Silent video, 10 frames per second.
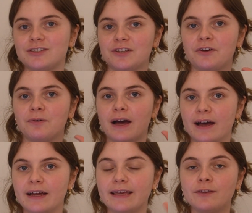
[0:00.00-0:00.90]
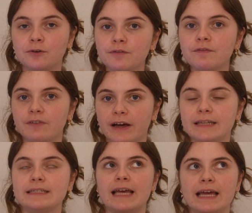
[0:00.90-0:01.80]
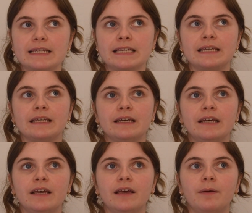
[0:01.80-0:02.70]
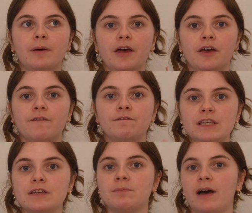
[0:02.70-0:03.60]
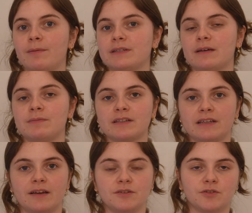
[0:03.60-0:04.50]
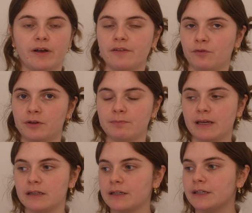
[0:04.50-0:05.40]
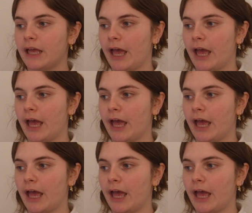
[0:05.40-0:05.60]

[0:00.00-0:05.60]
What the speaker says: So I couldn't find any vegan Parmesan because I try and avoid milk.